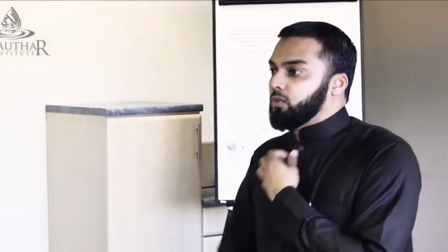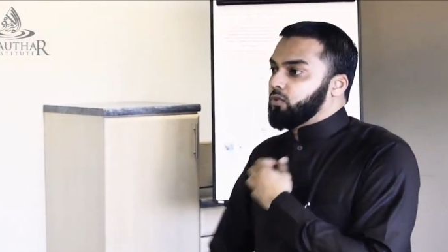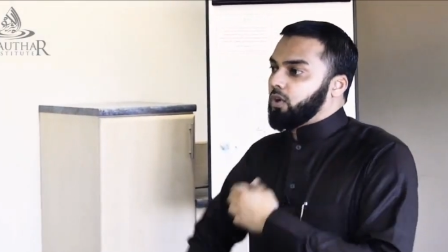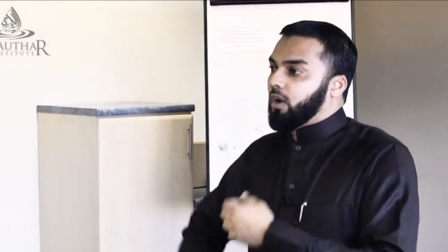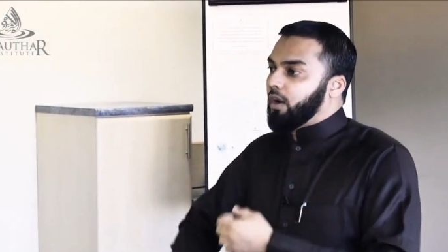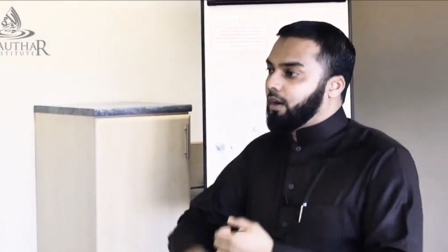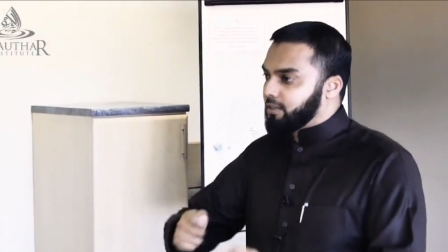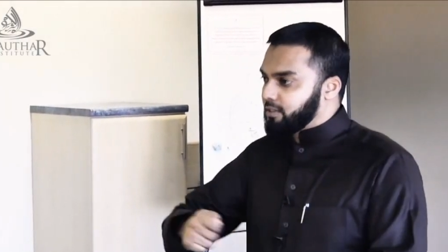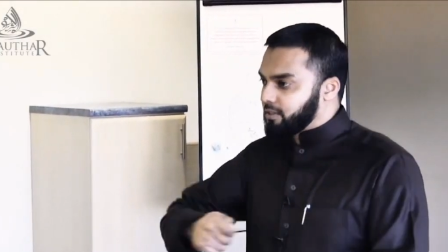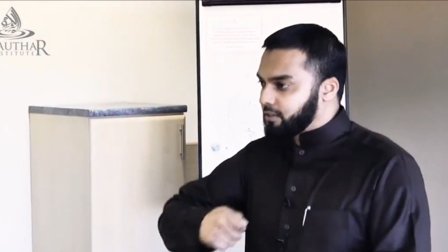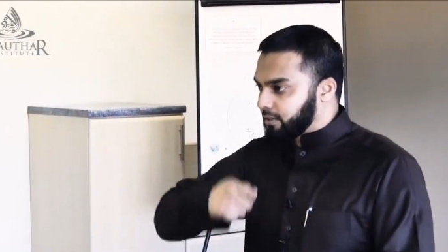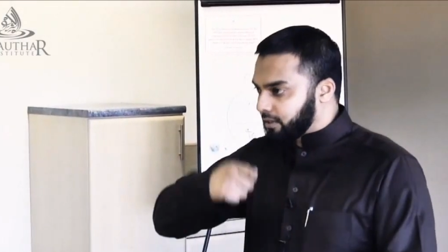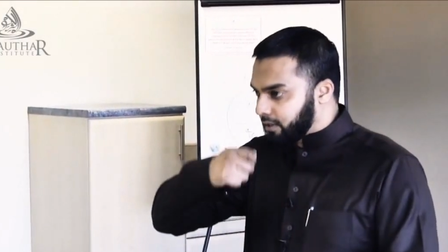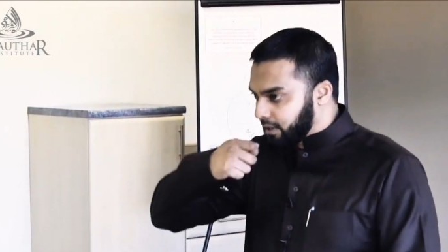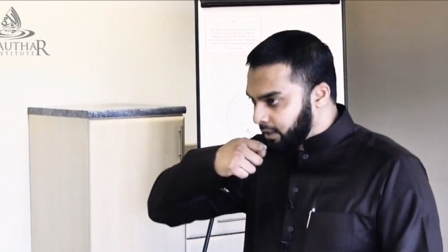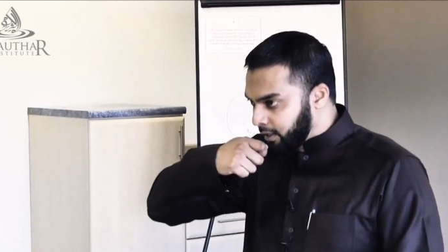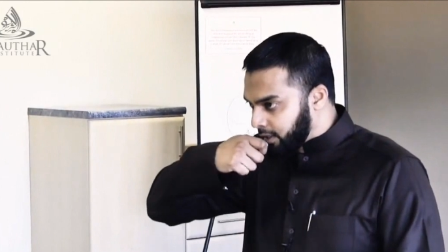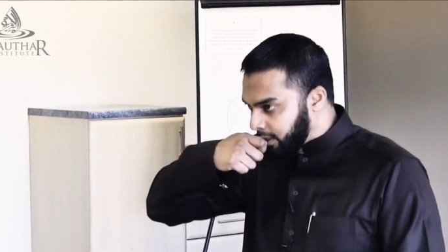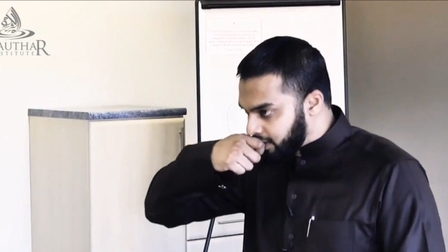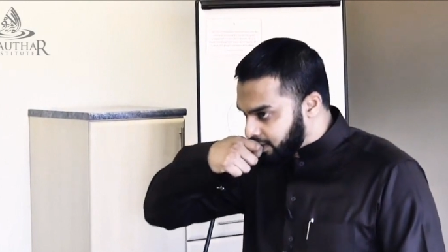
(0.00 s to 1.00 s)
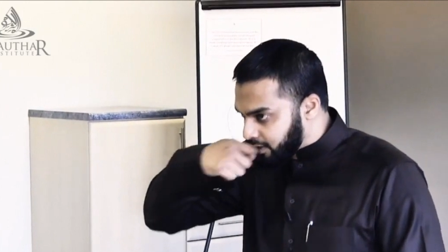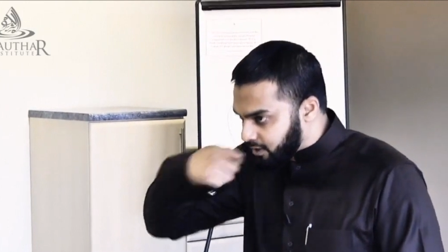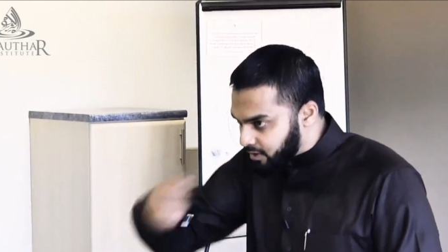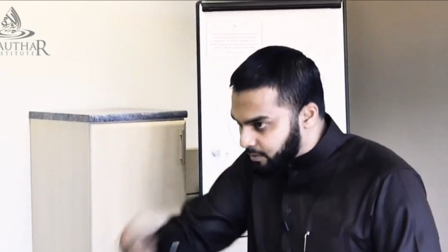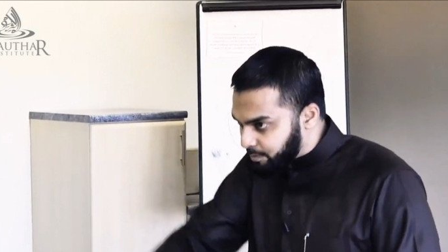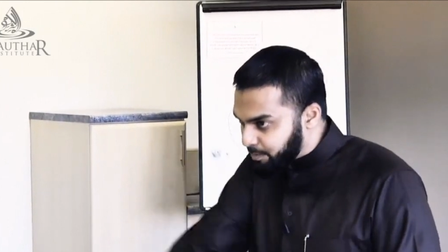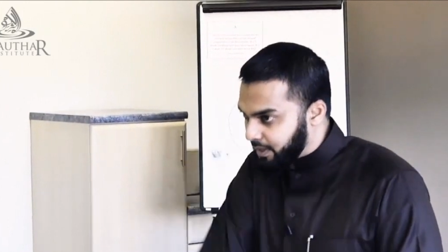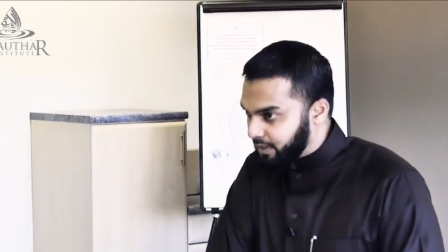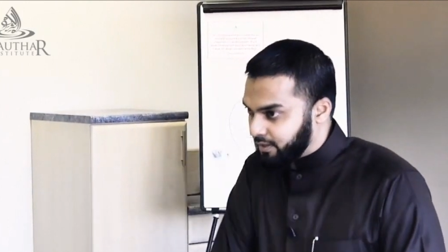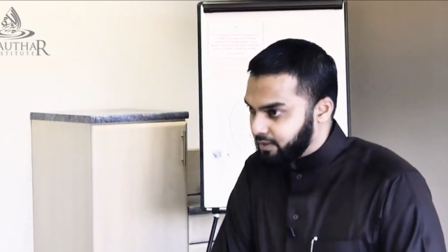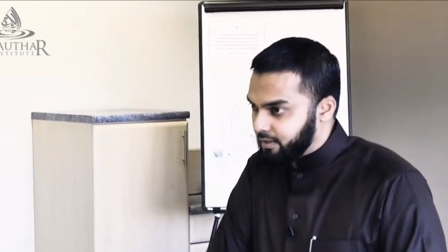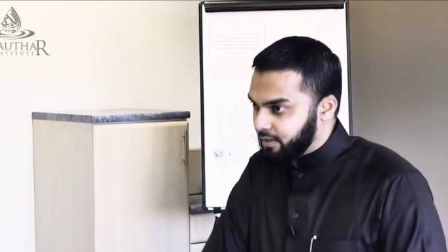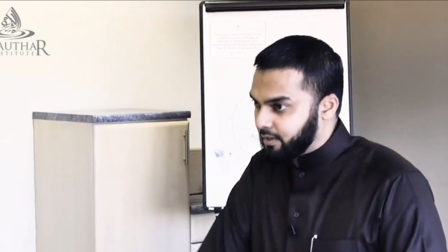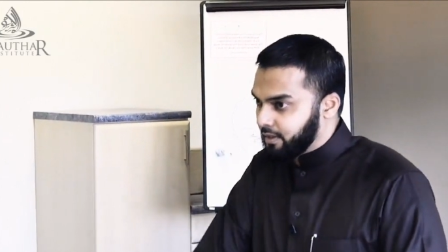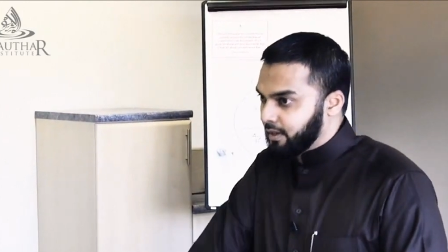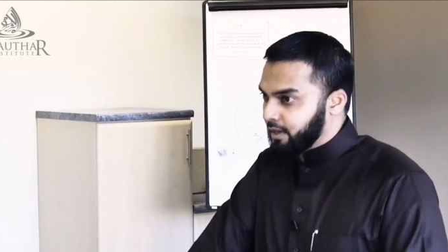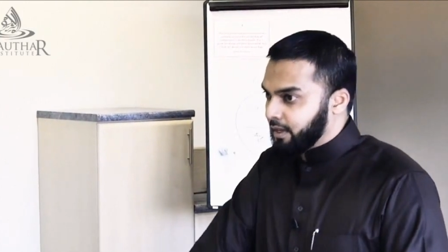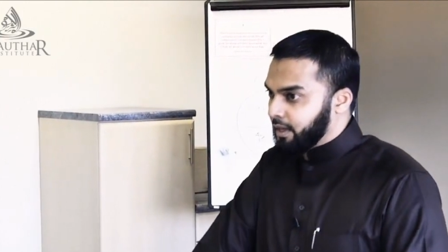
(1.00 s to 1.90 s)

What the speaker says: and you constantly need to spit?